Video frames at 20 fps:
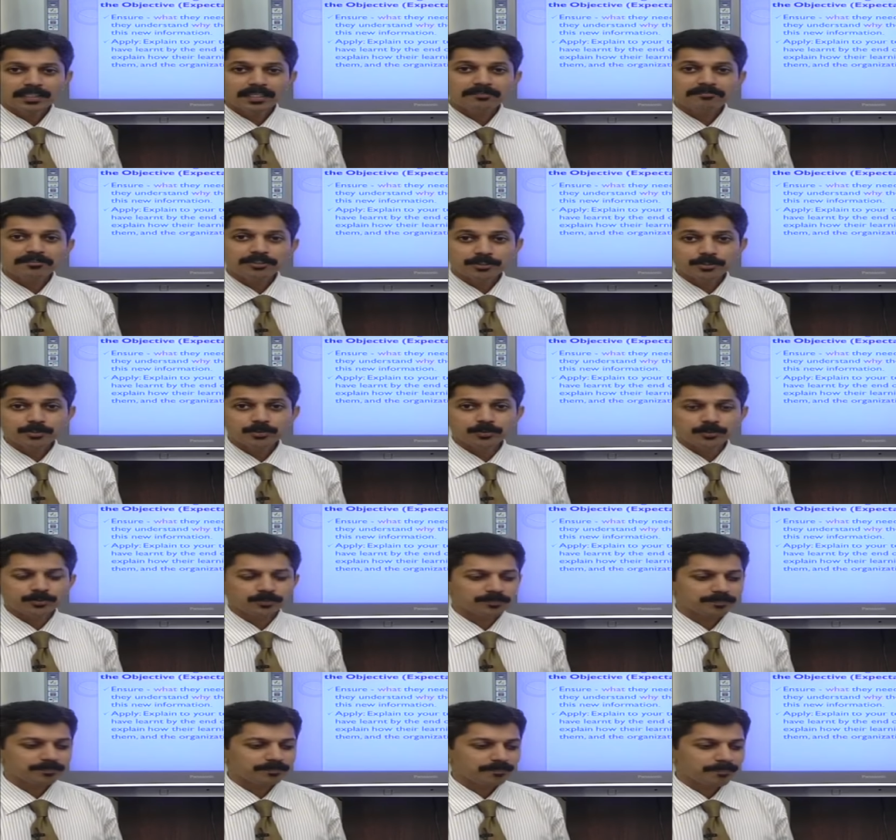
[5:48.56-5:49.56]
Level
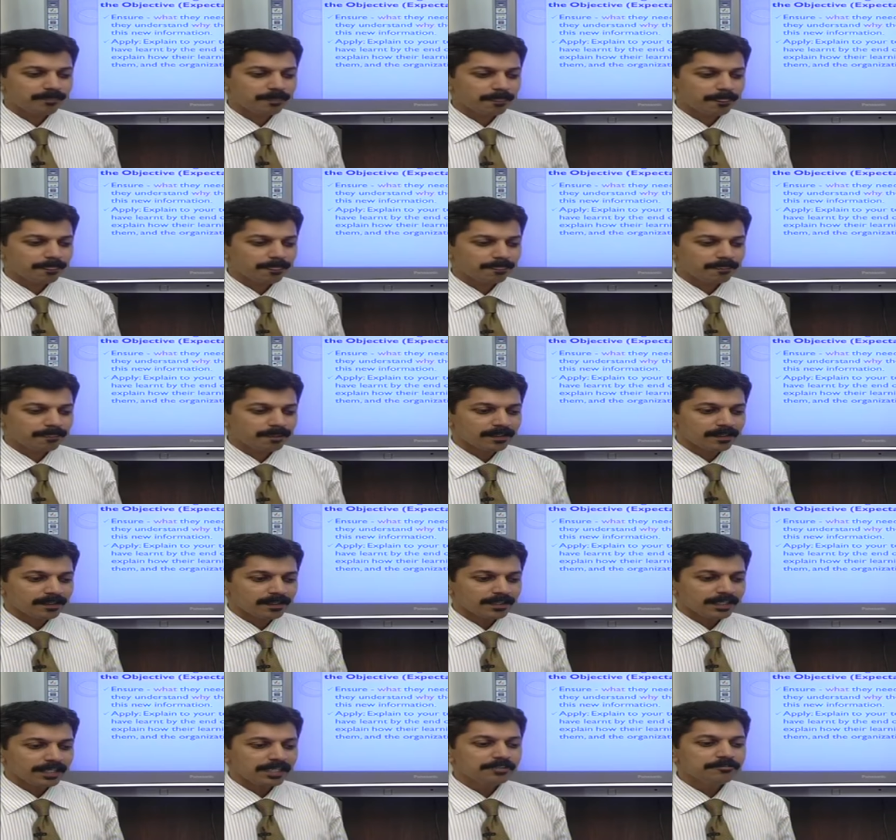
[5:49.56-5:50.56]
2,
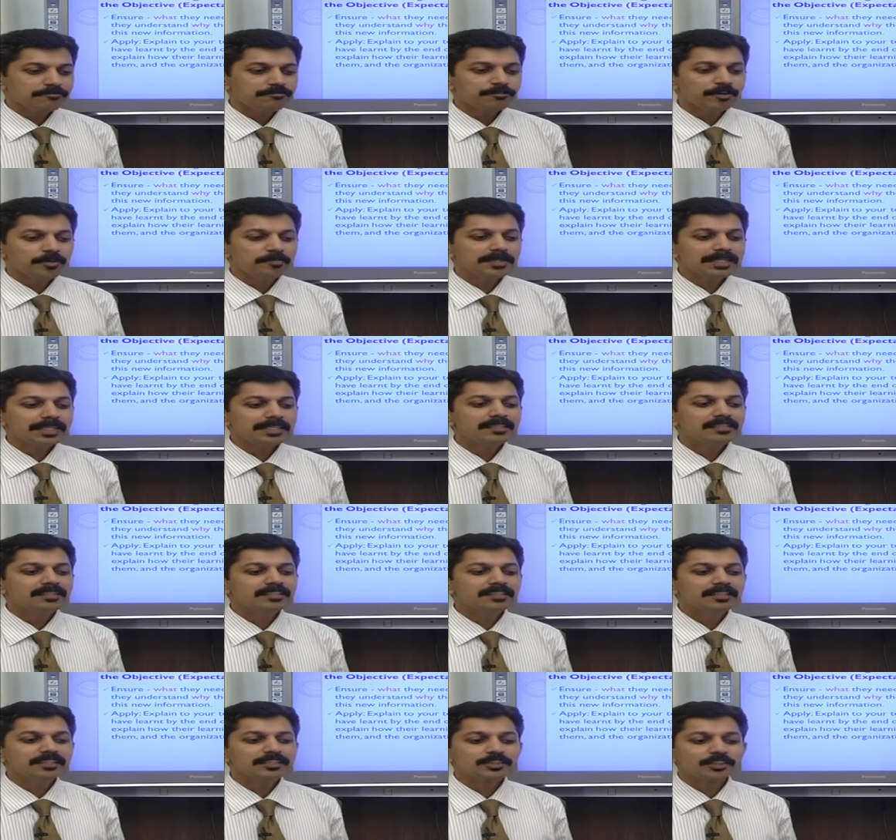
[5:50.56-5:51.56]
informing
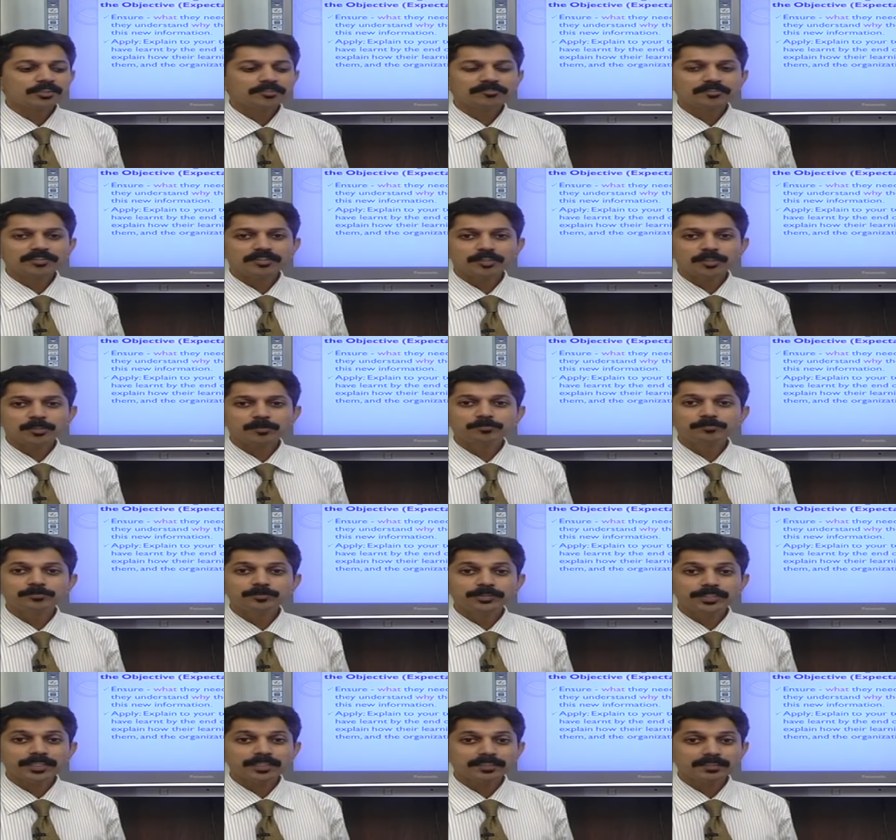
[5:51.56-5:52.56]
learners of the
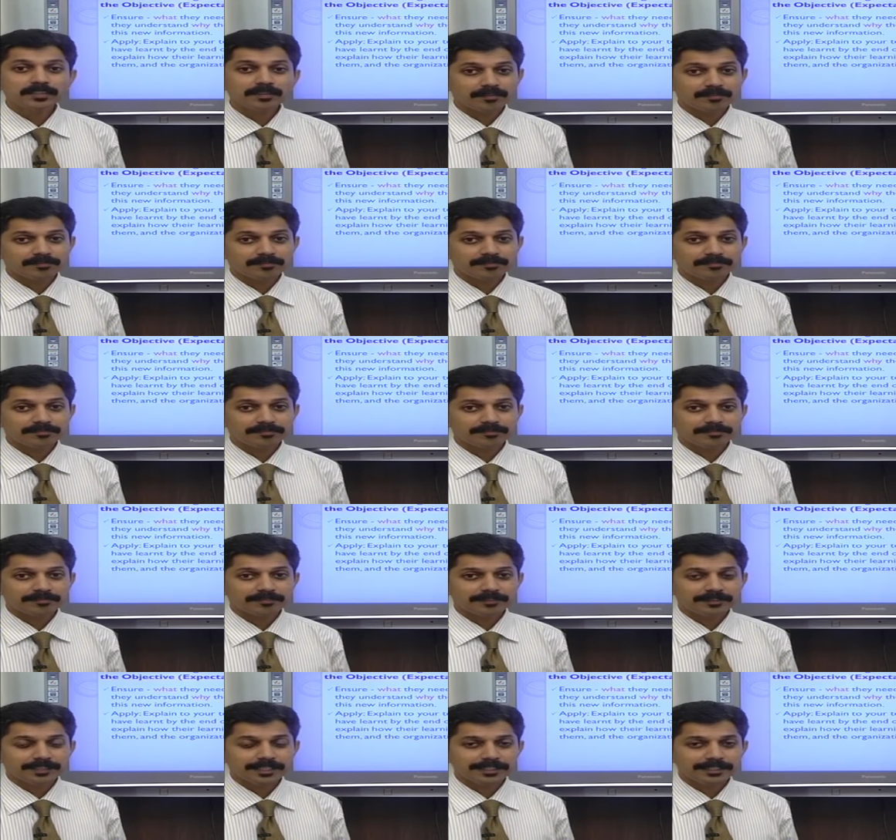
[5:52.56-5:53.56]
objective,
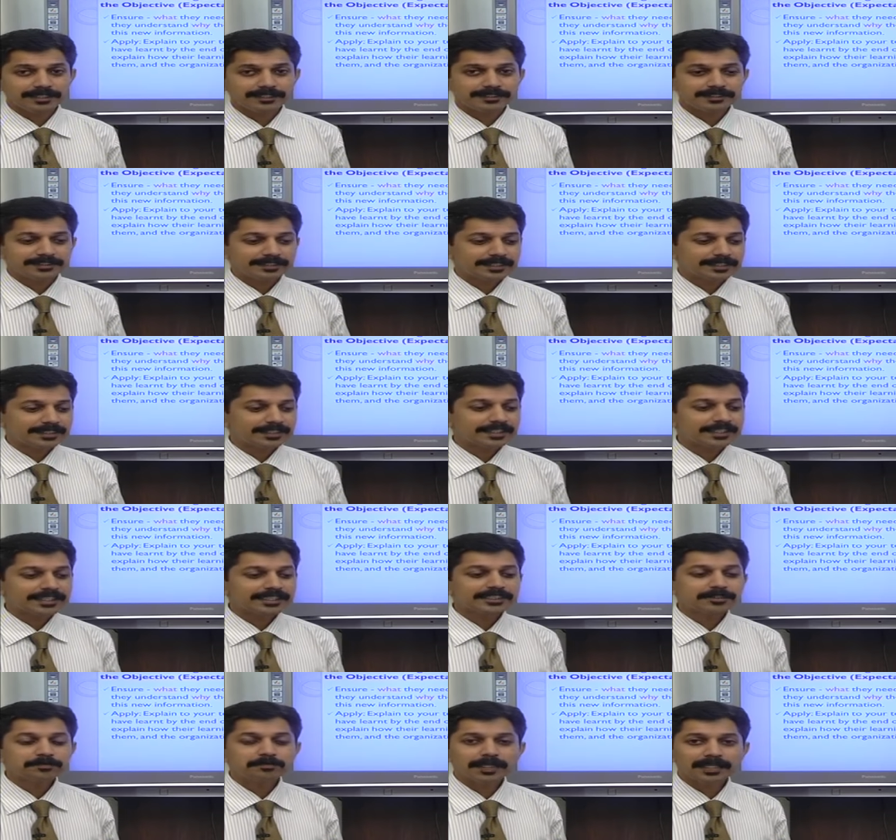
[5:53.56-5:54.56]
that is the
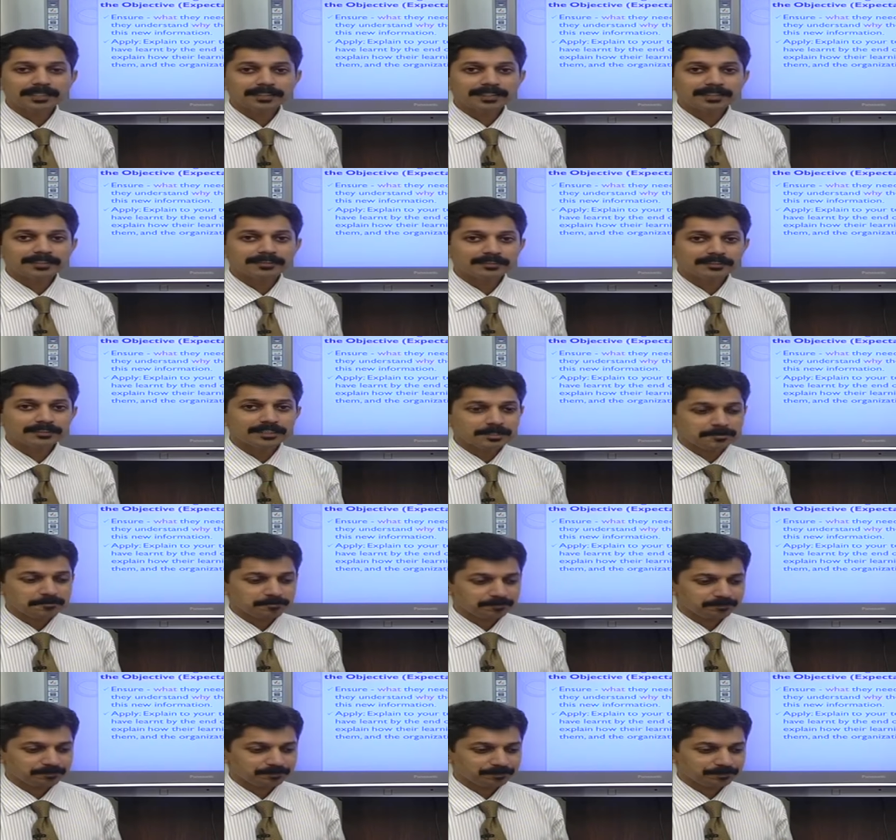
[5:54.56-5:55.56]
expectancy.
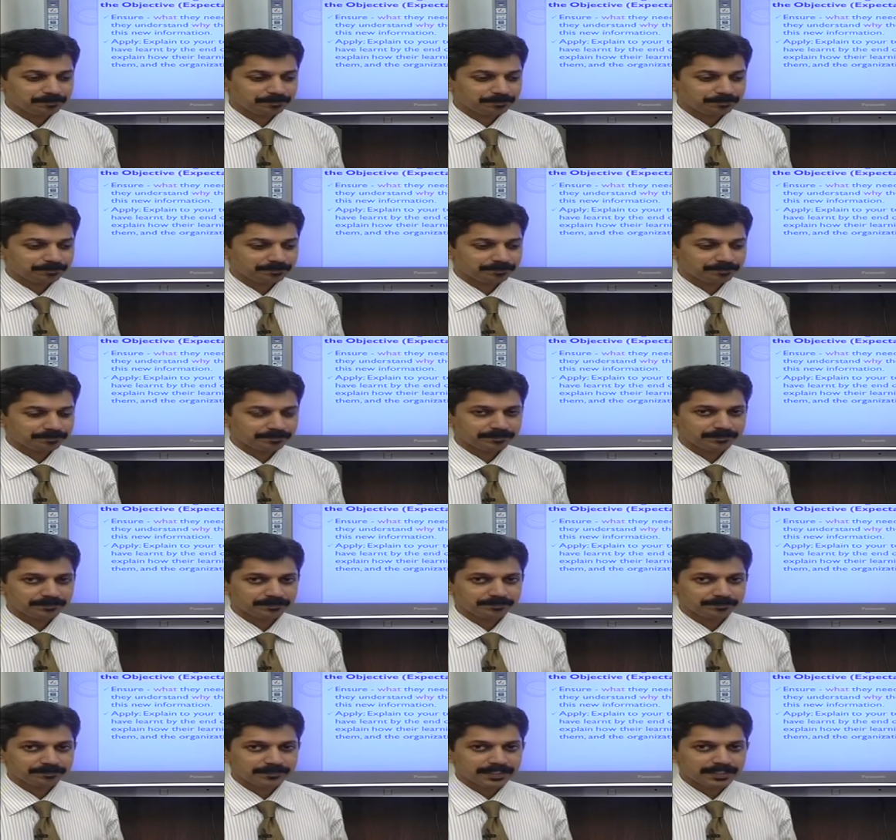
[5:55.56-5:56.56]

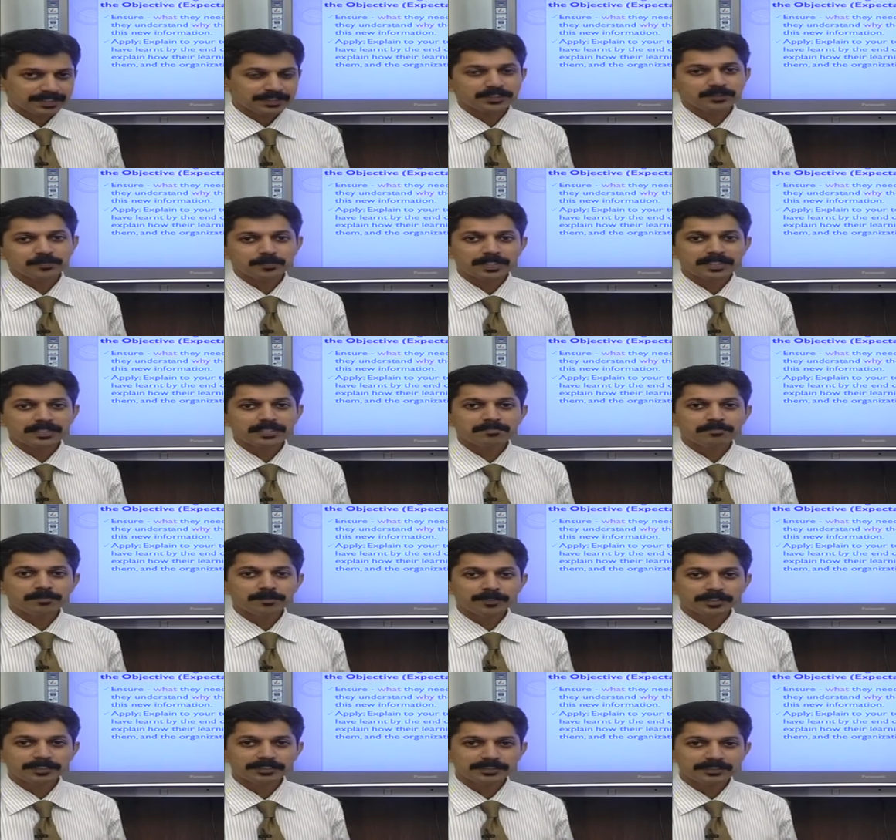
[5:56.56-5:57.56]
It's a very
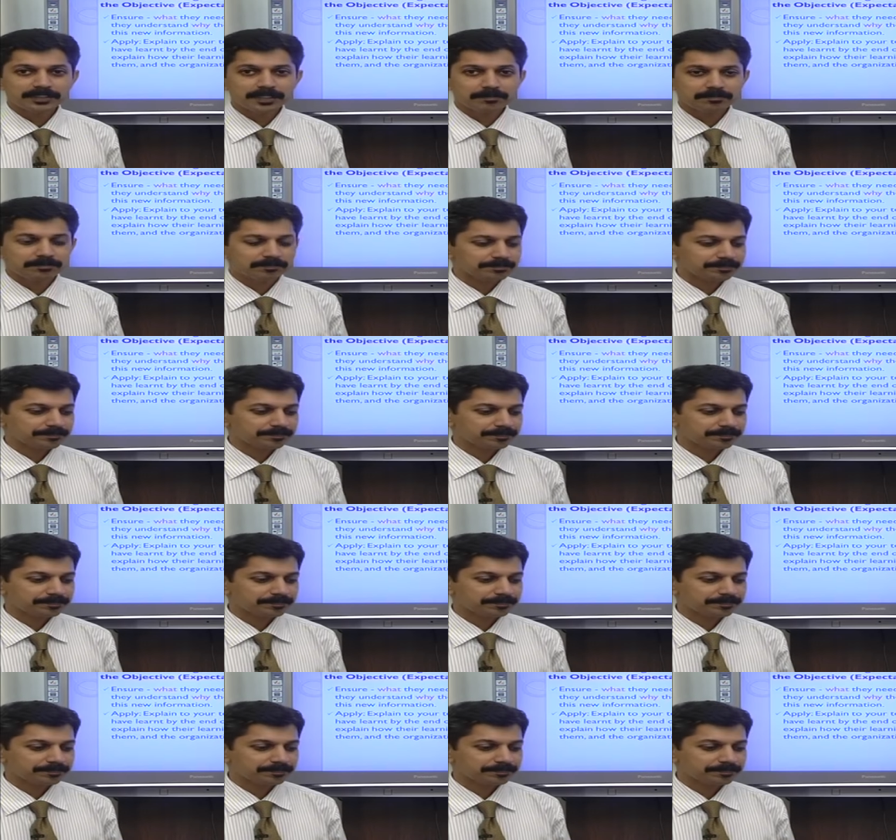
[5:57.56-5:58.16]
important step.